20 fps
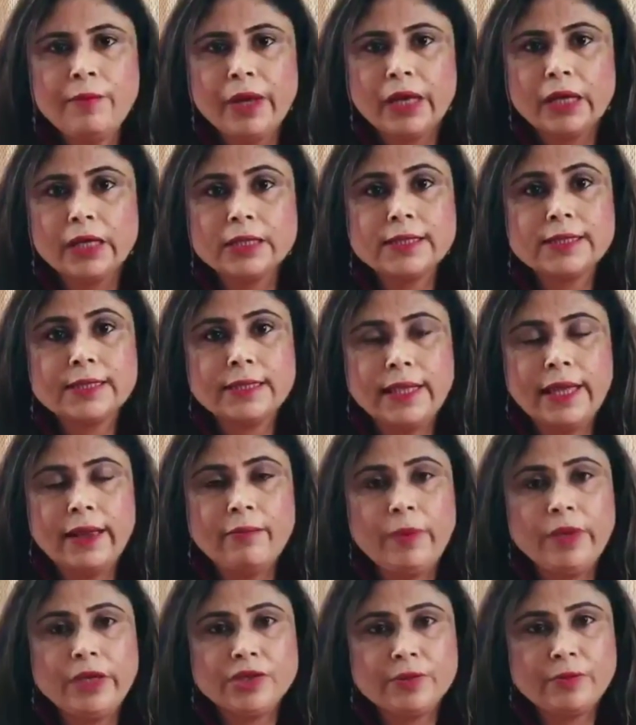because
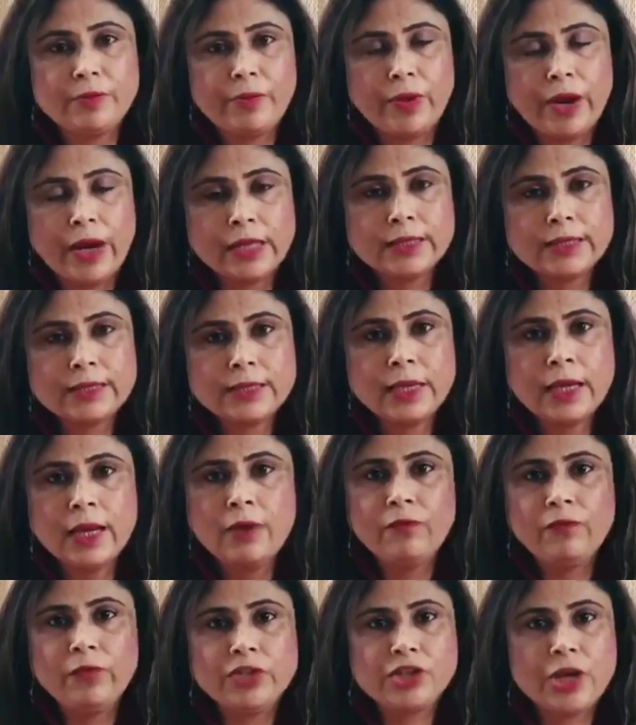they've been depressed,
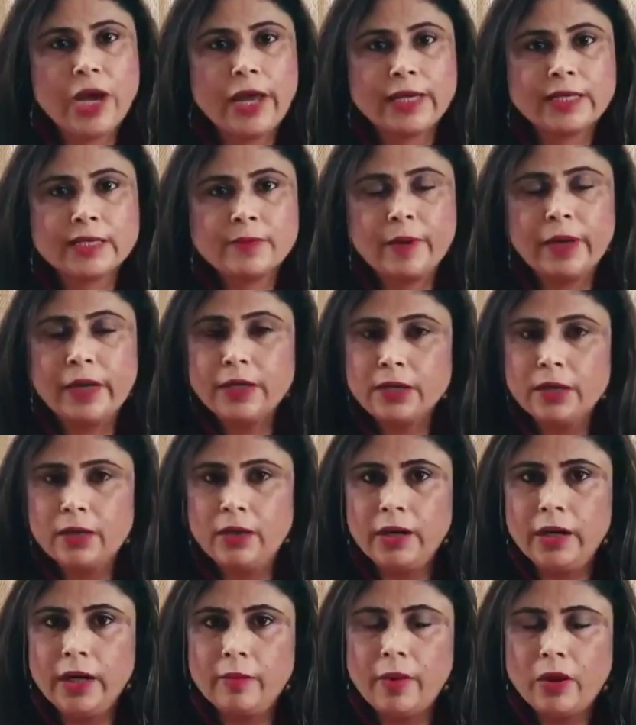which I explained
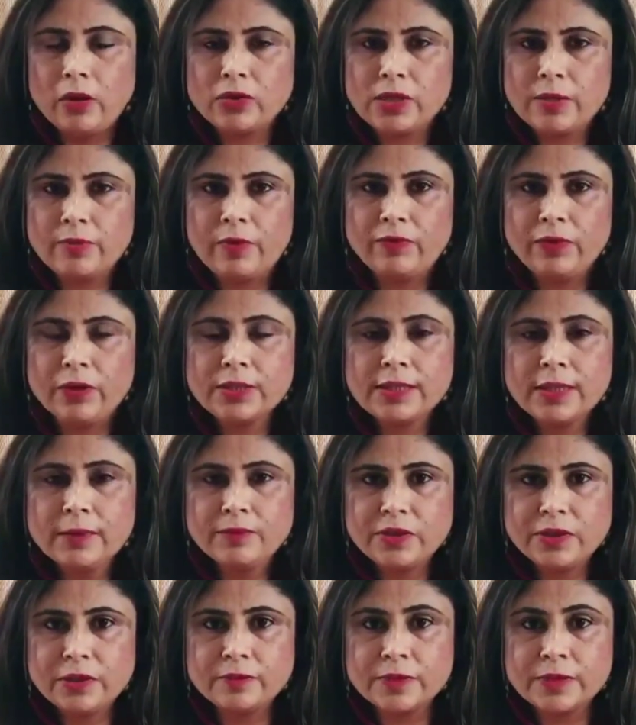earlier about some of the
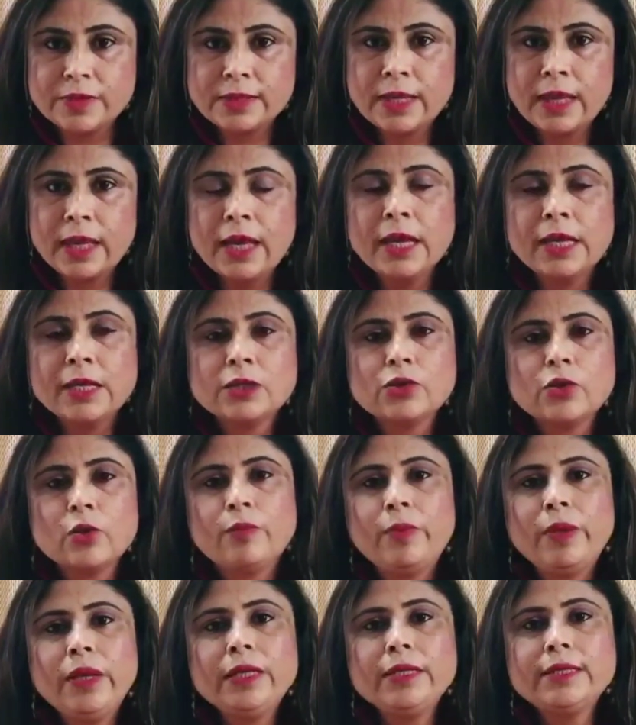symptoms. So
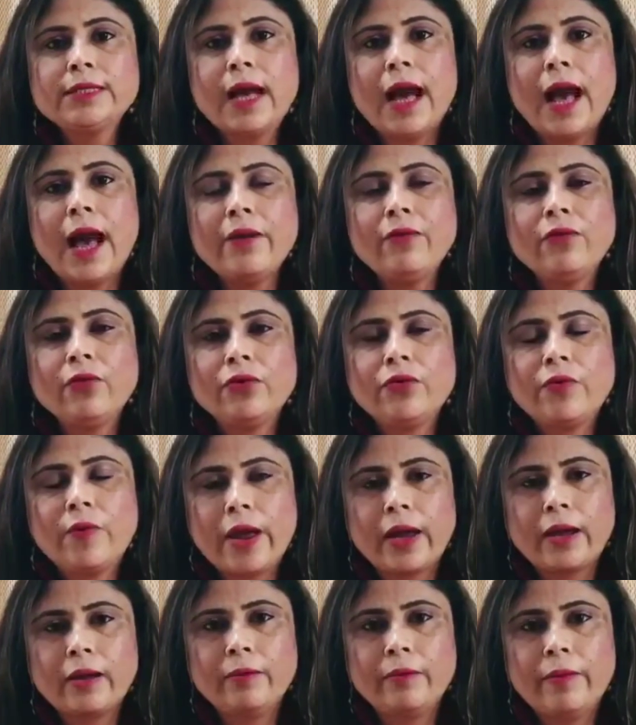please, I would
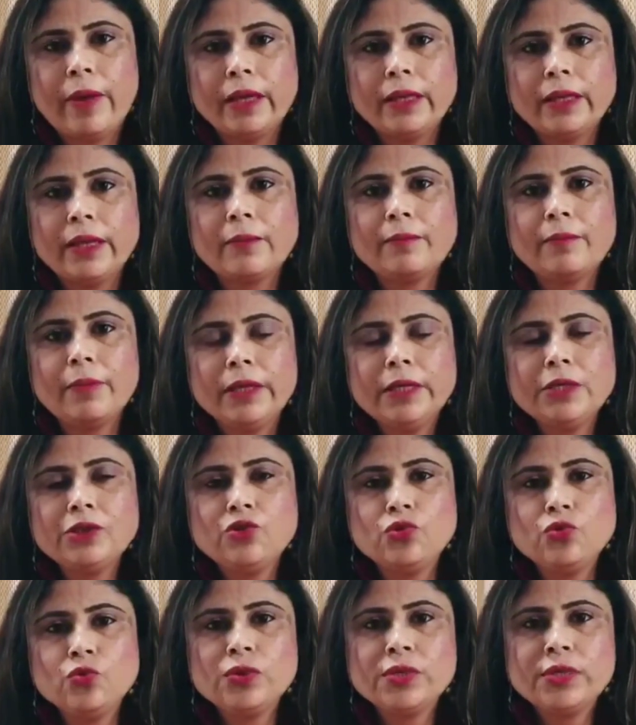recommend that please
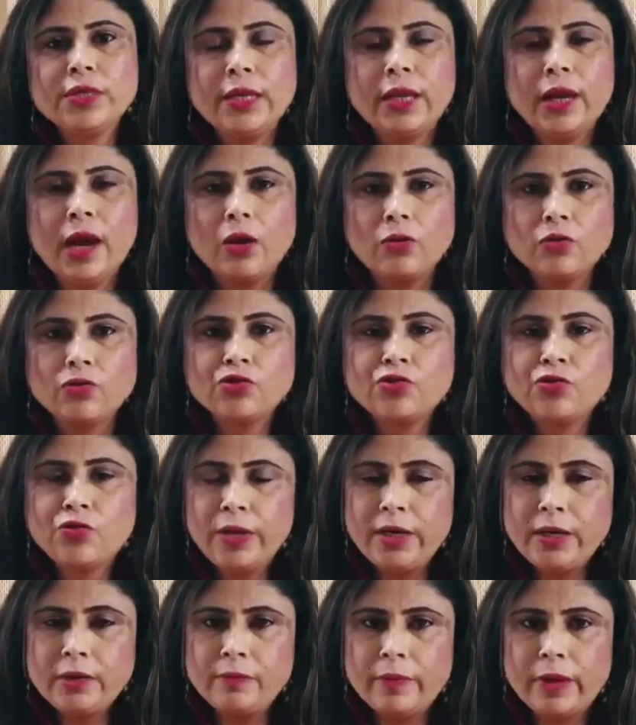do seek out
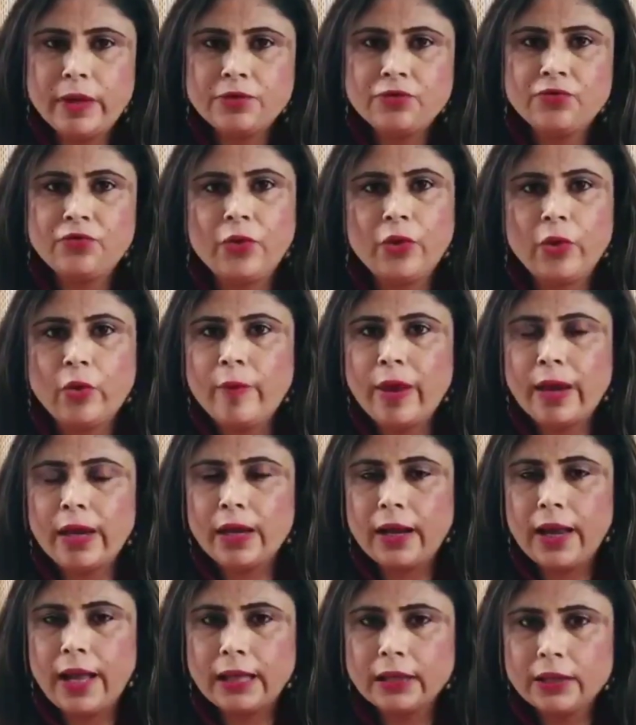treatment for your
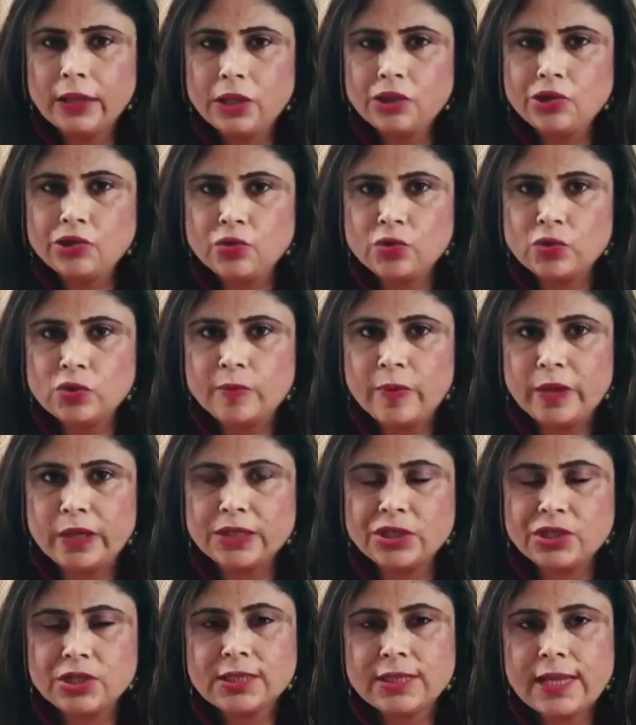mental health issues,
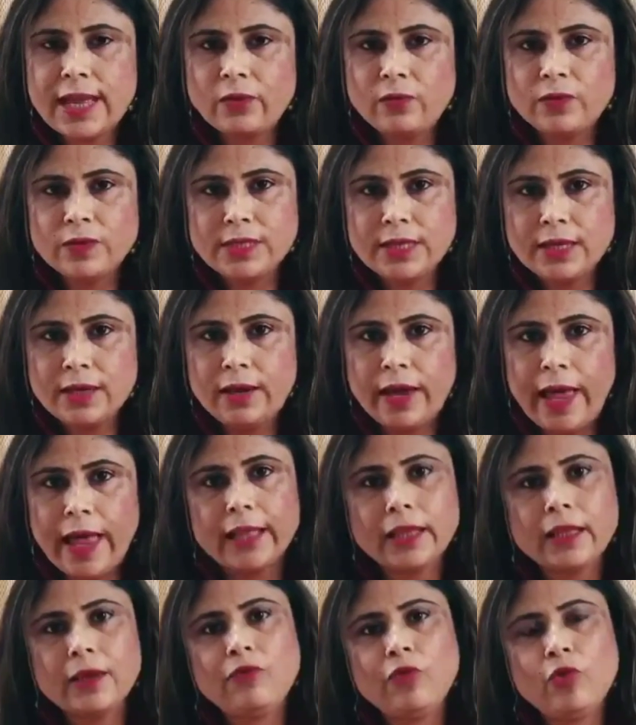because just like physical
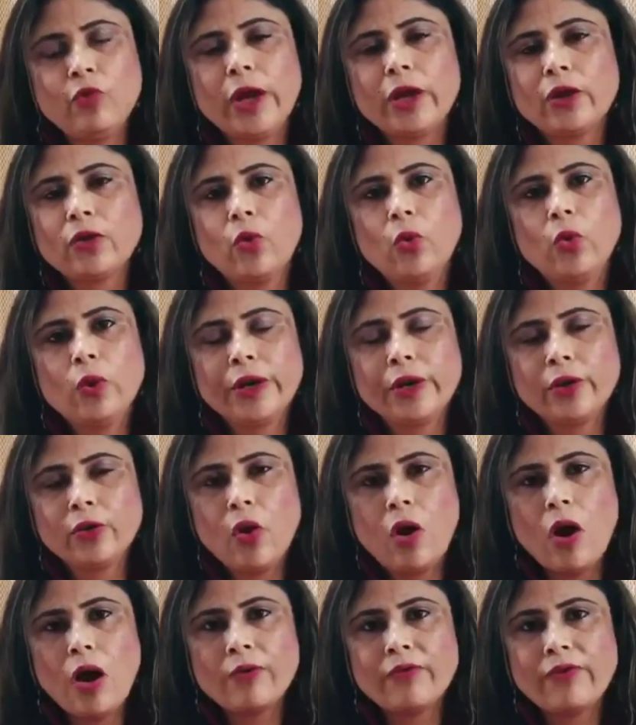health, if you get cold
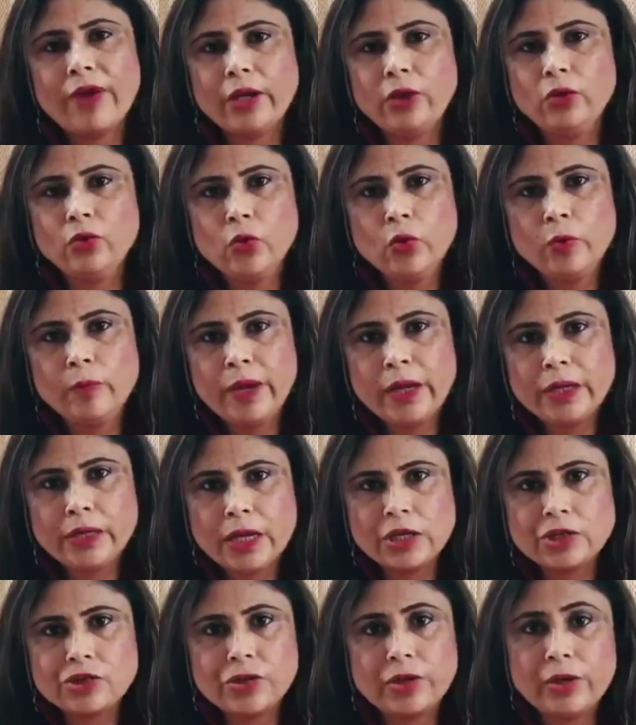and cough and you don't pay
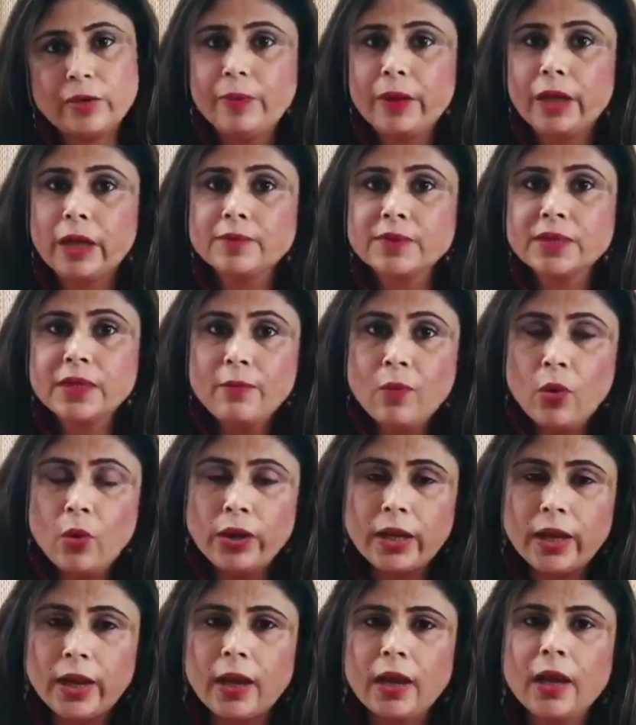attention, it becomes
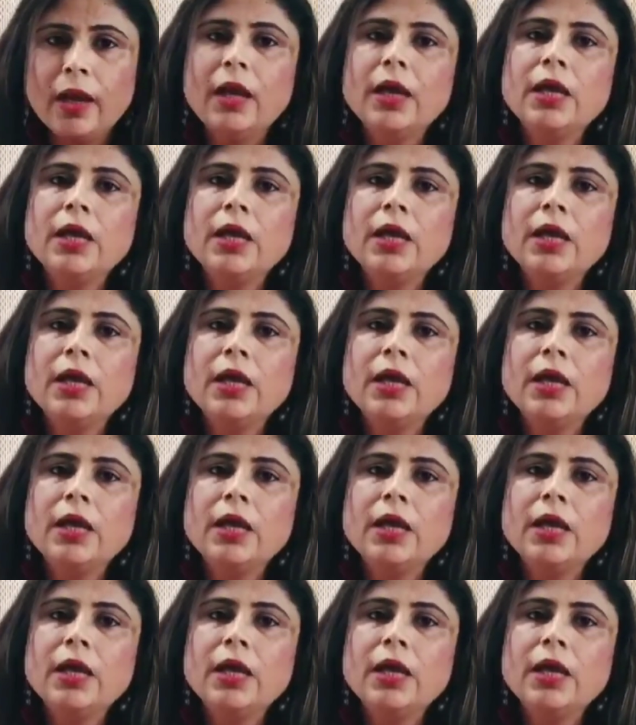pneumonia.